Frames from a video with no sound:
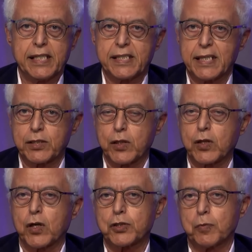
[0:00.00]
it doesn't
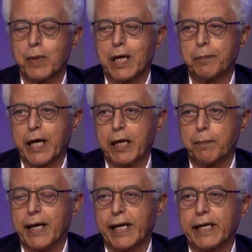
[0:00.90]
cross the blood-brain
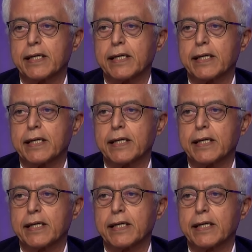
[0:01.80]
barrier.